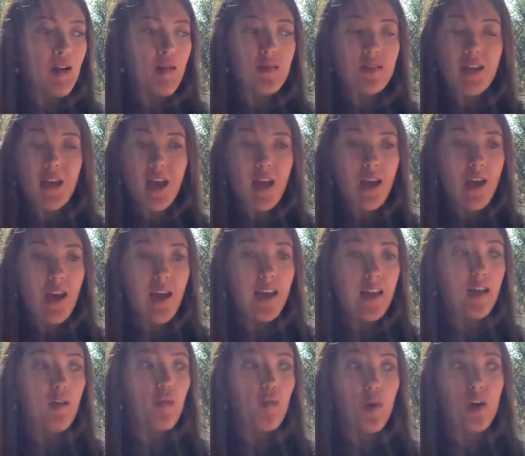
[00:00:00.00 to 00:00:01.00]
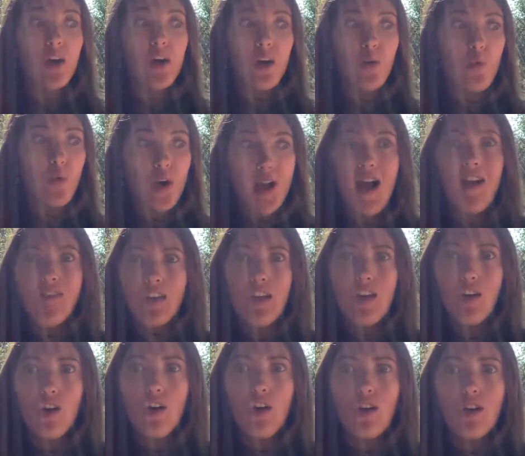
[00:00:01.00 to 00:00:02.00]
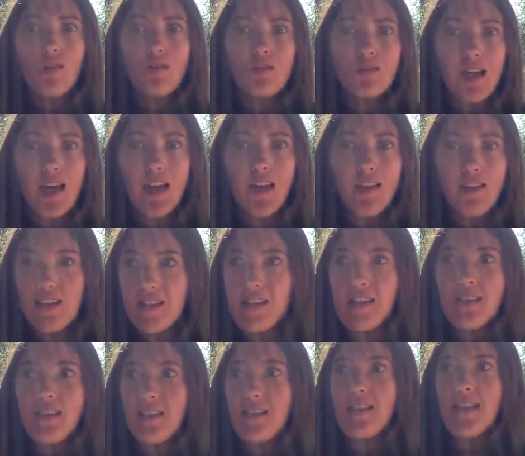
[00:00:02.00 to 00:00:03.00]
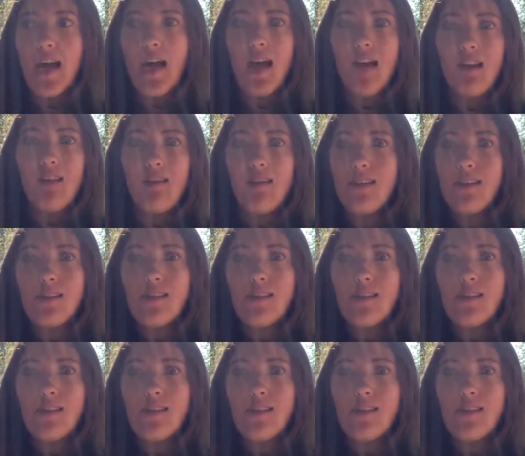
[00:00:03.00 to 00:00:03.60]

I was like, honey, we're having a girl. Like, this is a sign.